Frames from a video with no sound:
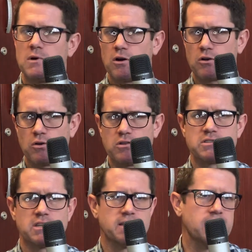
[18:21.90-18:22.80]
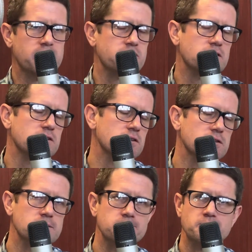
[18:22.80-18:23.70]
across Southern
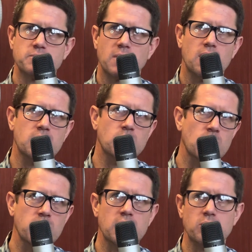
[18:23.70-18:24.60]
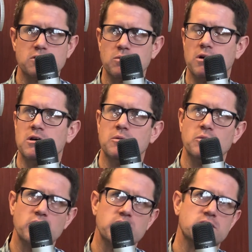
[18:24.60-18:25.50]
Africa, Namibia, Botswana,
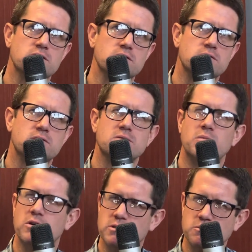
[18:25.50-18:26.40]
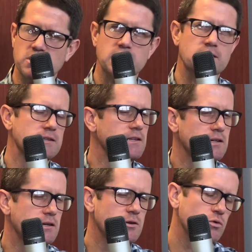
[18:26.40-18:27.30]
Mauritius, Mozambique, I think.
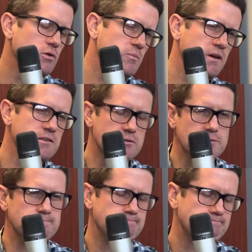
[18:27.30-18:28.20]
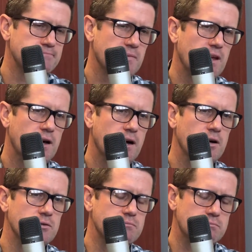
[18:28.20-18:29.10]
It all depends on
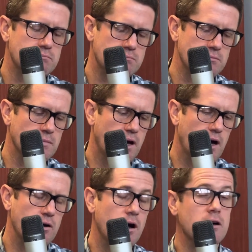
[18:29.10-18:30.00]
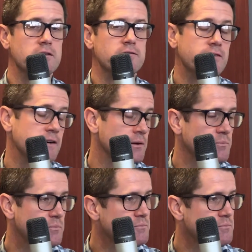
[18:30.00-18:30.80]
how the funding